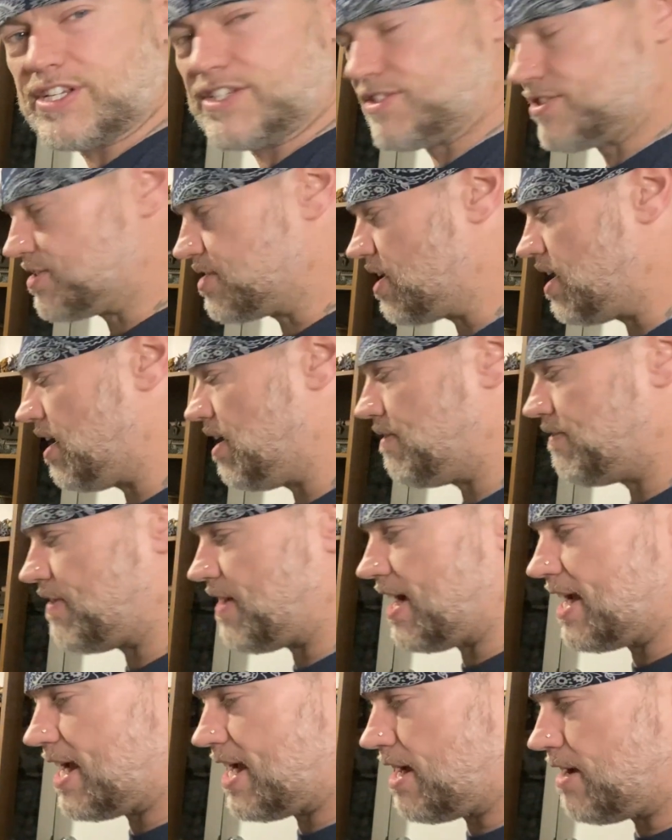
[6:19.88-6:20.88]
stuff.
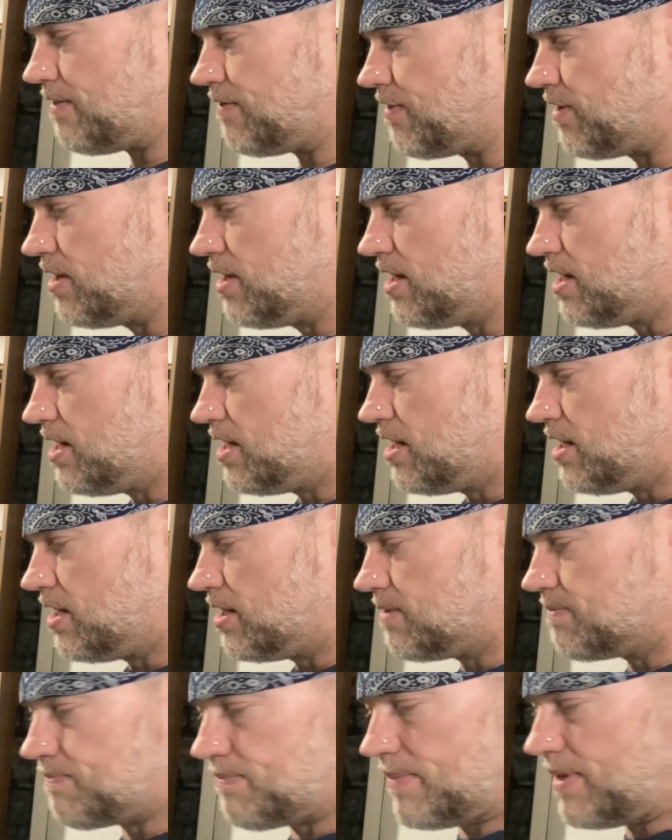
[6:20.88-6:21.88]
I have
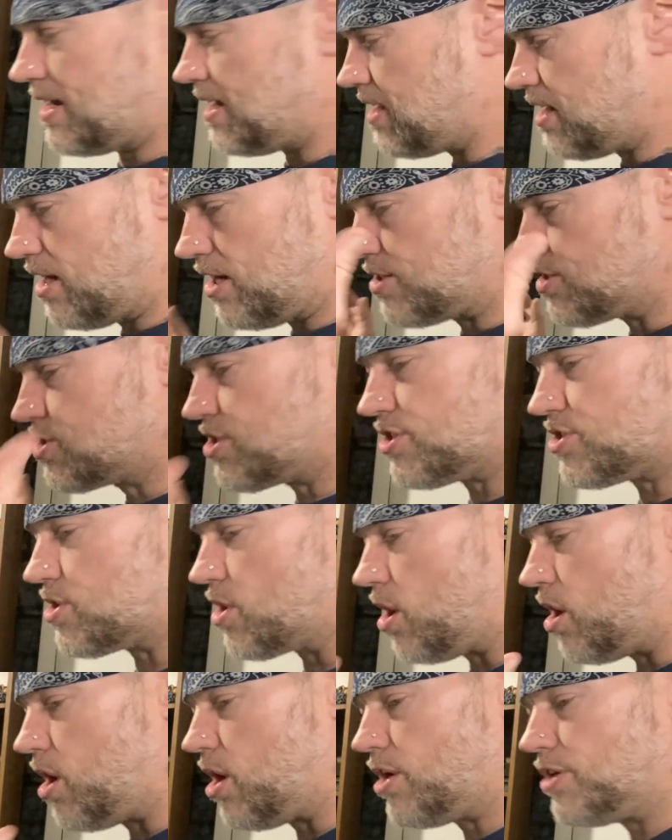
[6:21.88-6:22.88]
just
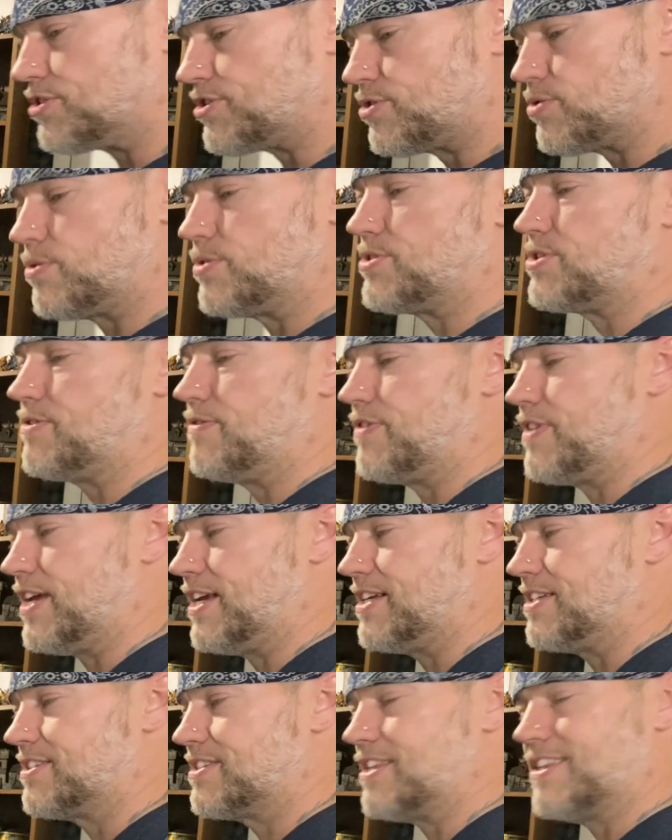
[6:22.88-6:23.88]
all sorts of
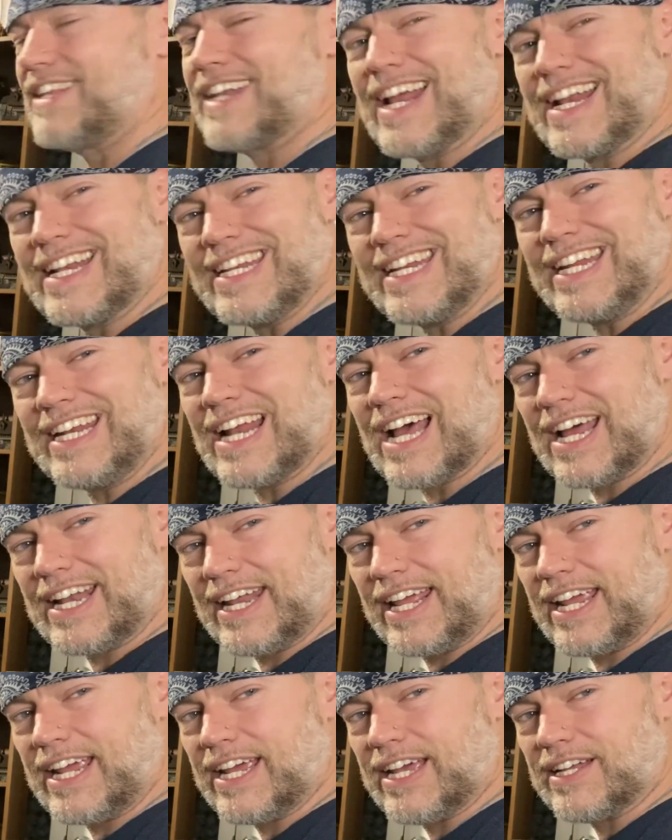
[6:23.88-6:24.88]
things that I need on
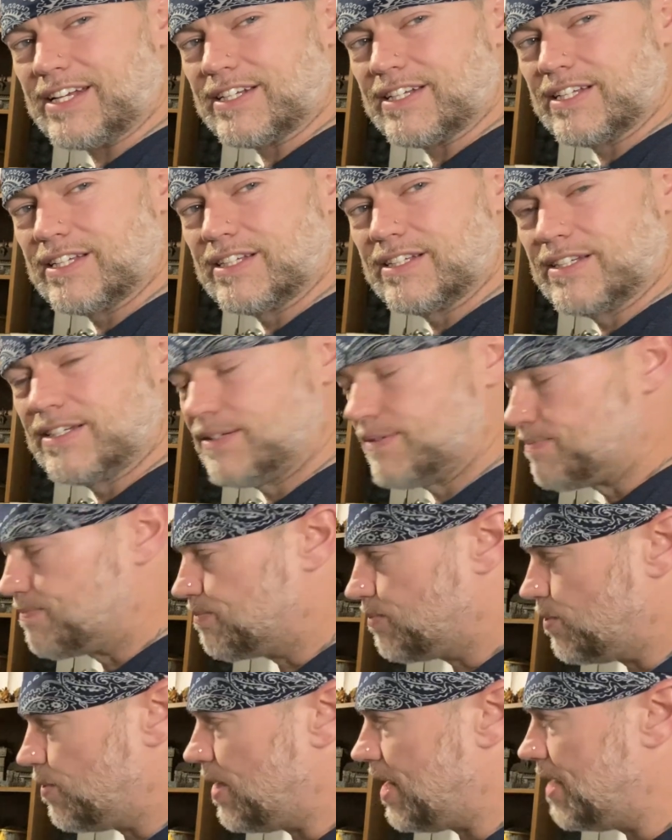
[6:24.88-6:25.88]
hand.
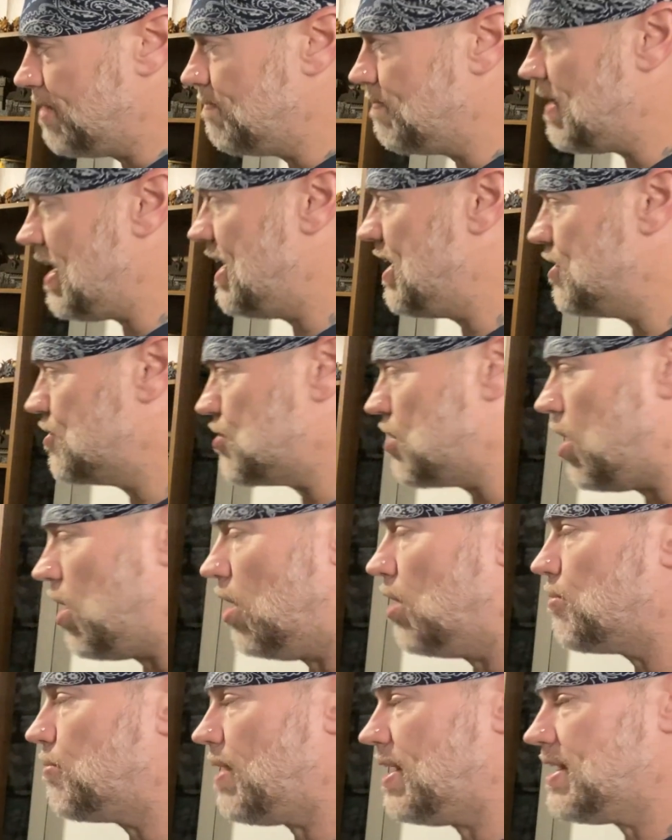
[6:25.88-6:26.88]
Right? And it's
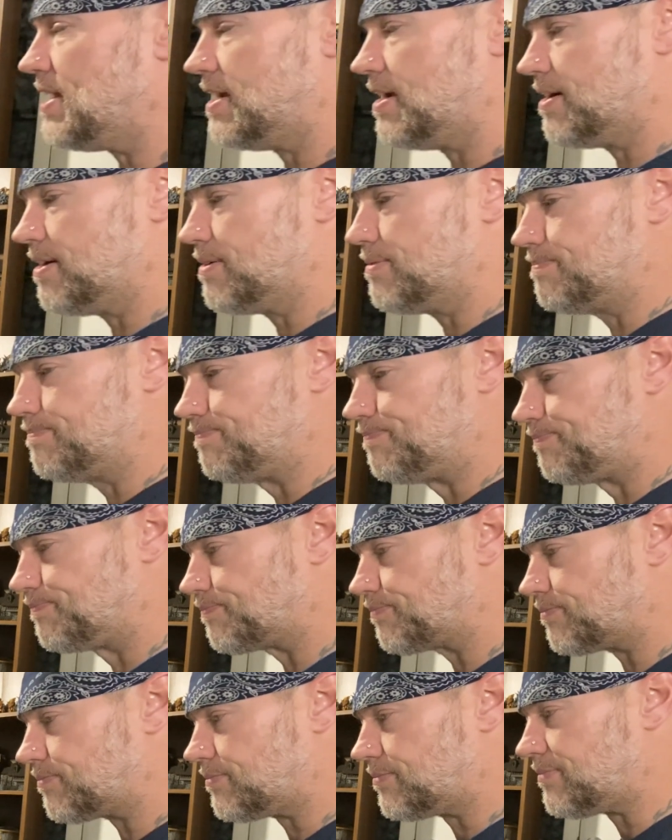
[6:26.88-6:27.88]
all right here.
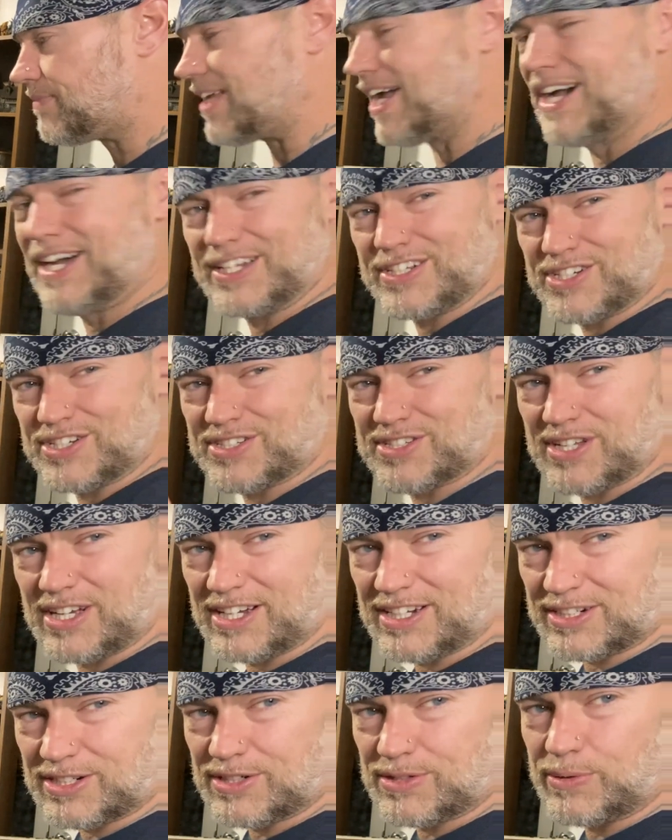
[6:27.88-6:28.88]
Just
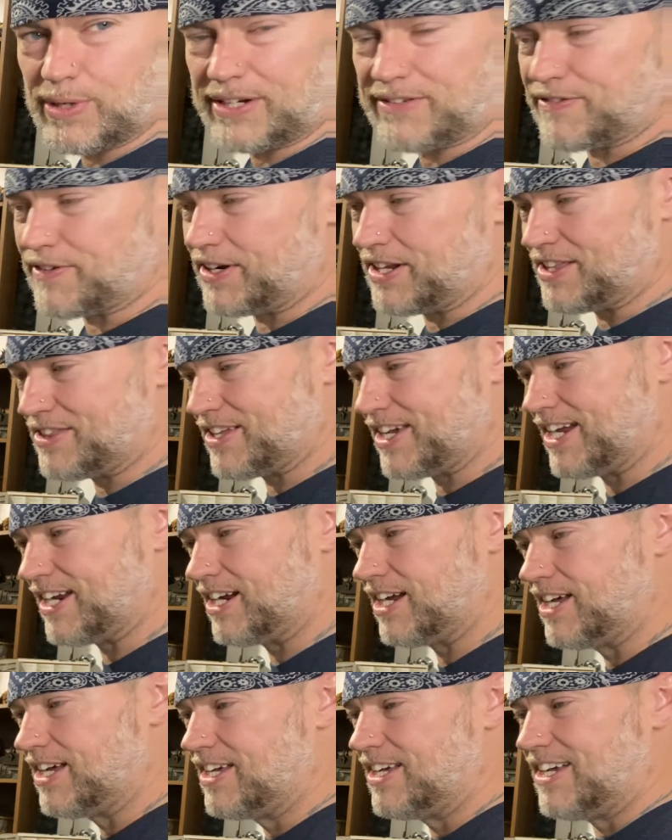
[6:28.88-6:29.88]
a quick funny
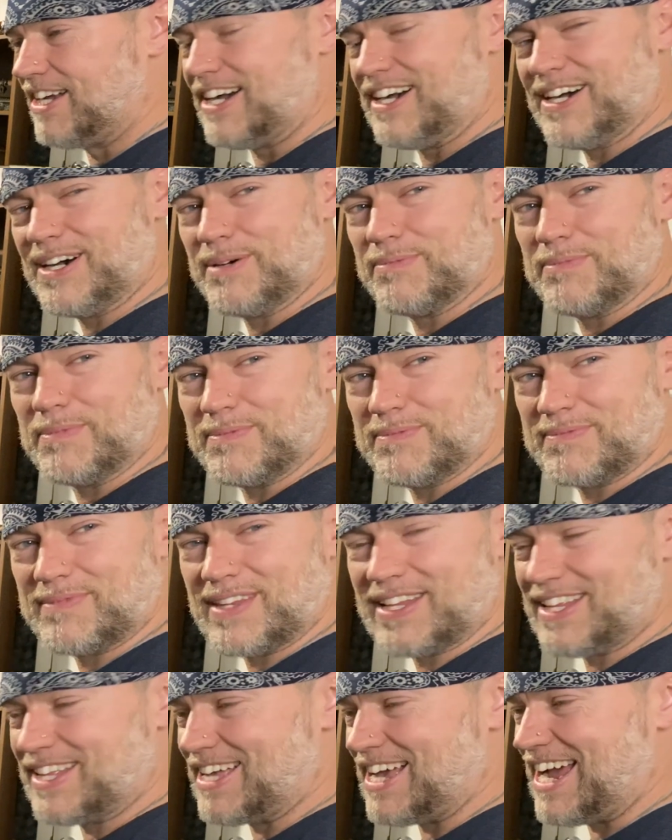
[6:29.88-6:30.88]
thing.
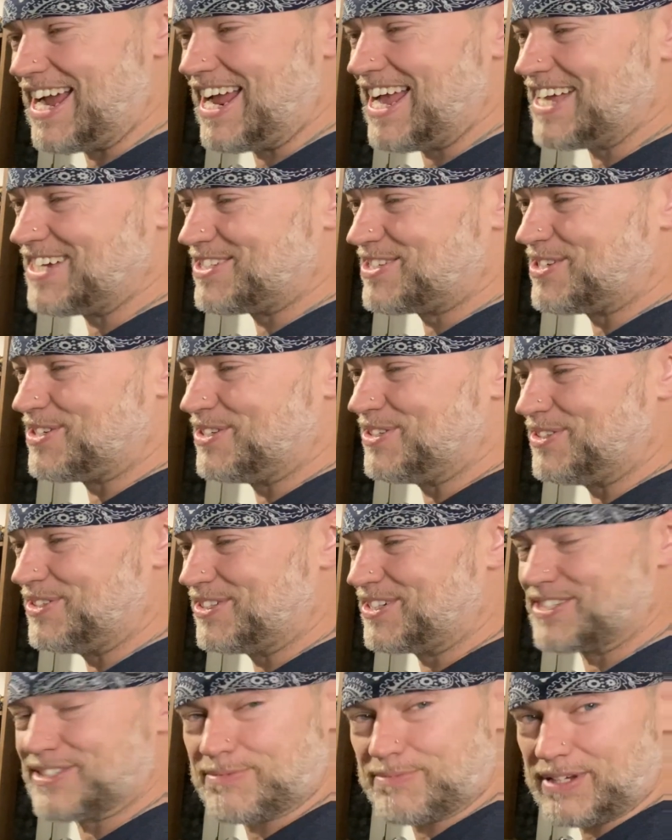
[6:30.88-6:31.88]
I had to,
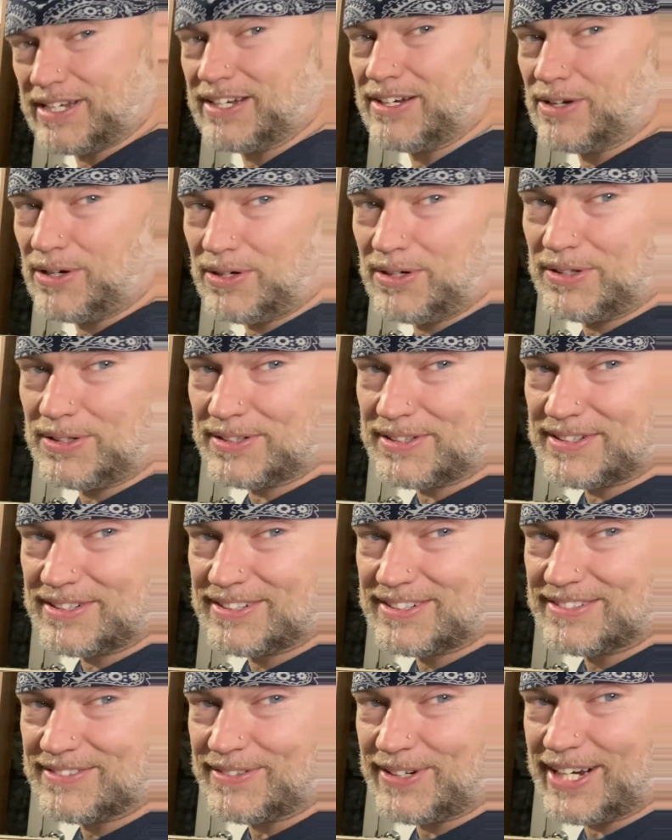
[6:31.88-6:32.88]
because I'm getting old,
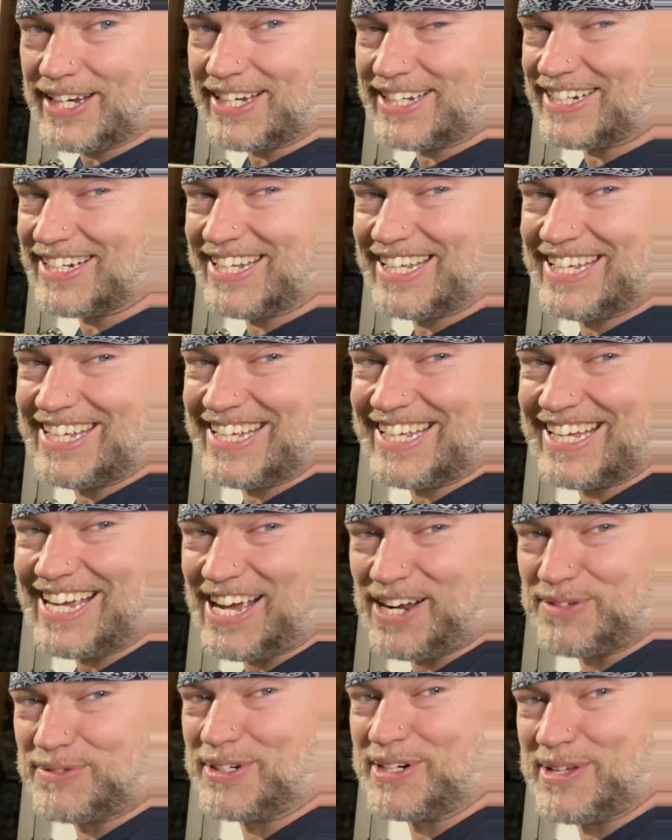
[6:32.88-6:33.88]
right? I
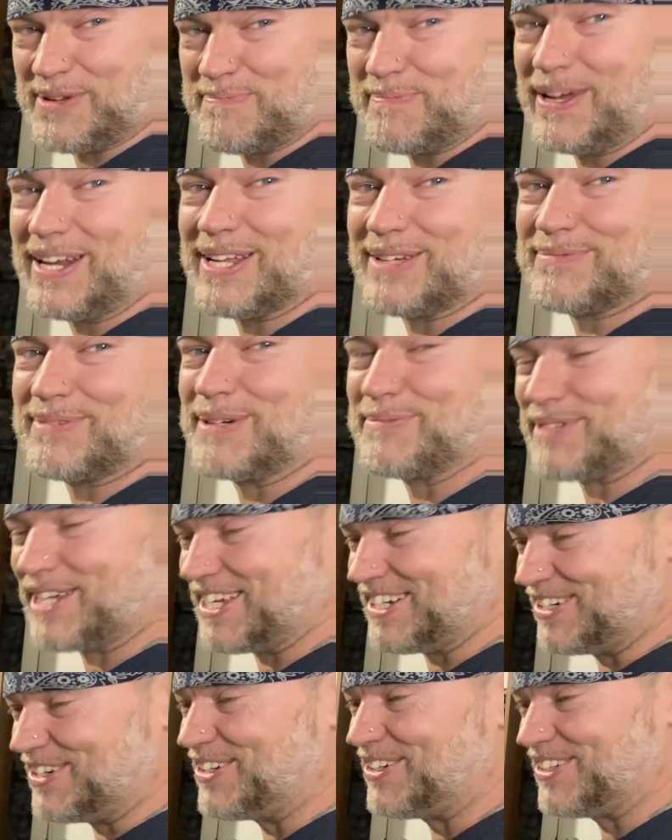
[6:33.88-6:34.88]
don't want to admit it, but I'm
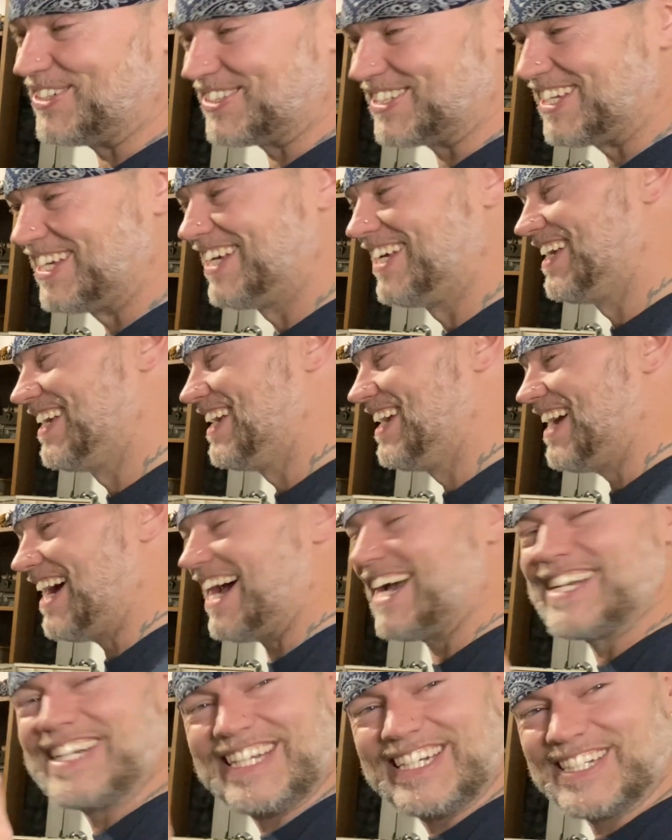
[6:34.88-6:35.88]
getting old.
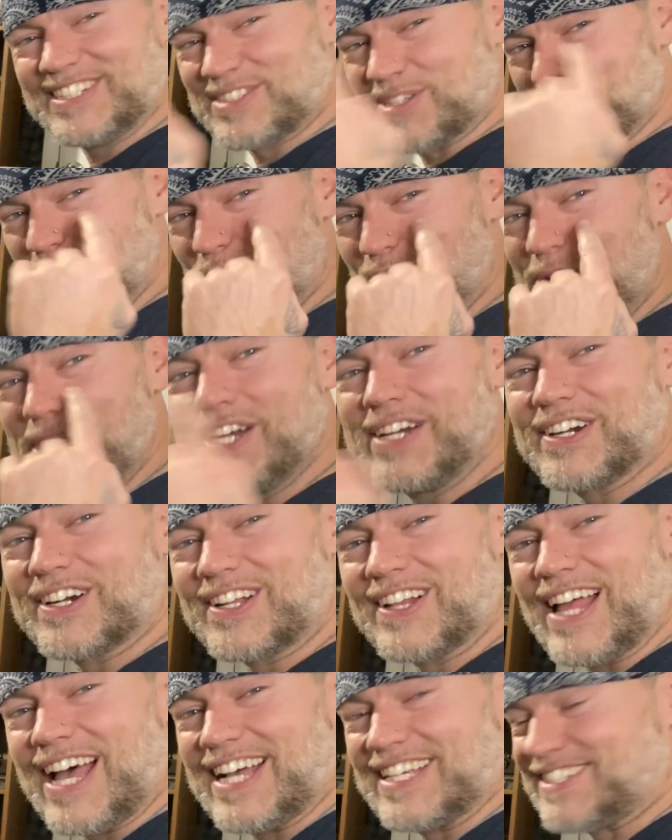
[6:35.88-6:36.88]
I needed some reader
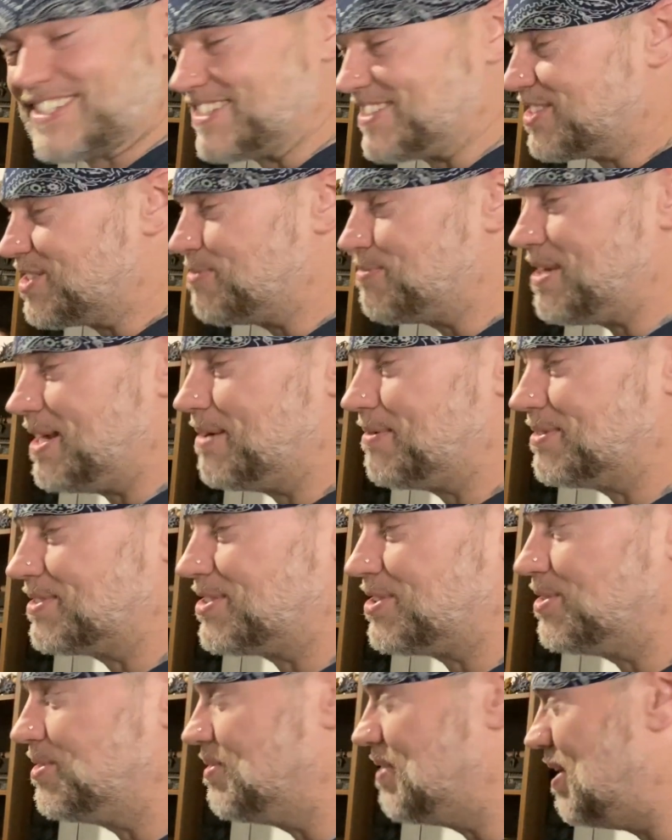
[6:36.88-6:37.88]
glasses to be able
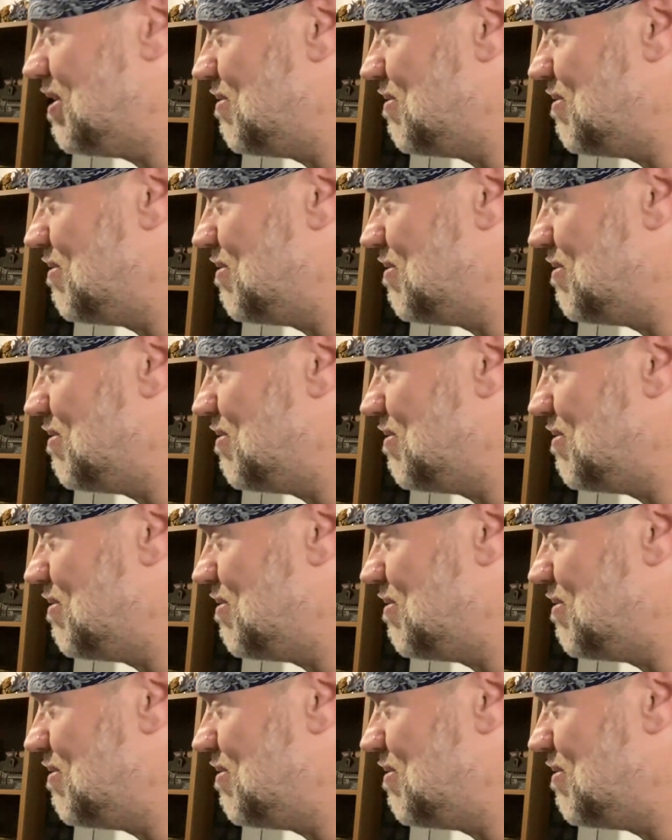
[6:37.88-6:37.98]
to